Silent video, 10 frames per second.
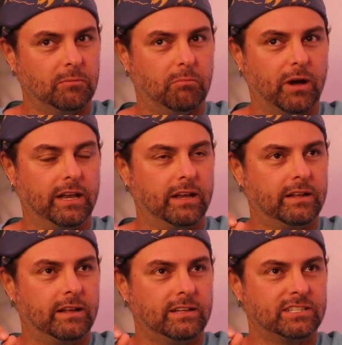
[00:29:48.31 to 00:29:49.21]
but
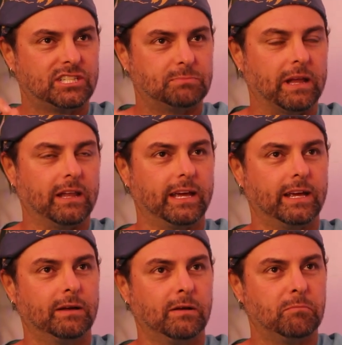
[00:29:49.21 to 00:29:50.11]

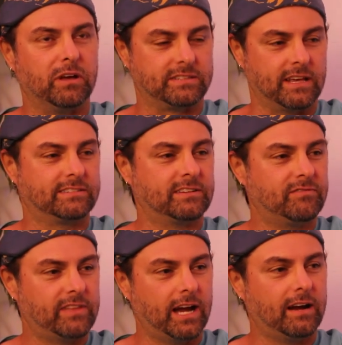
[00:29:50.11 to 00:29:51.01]
spelling
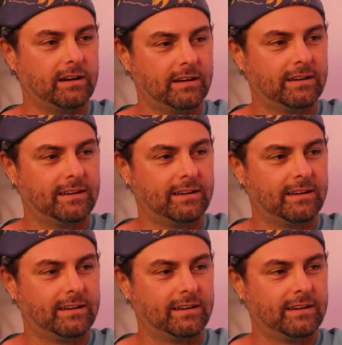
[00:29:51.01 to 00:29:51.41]
possessive there.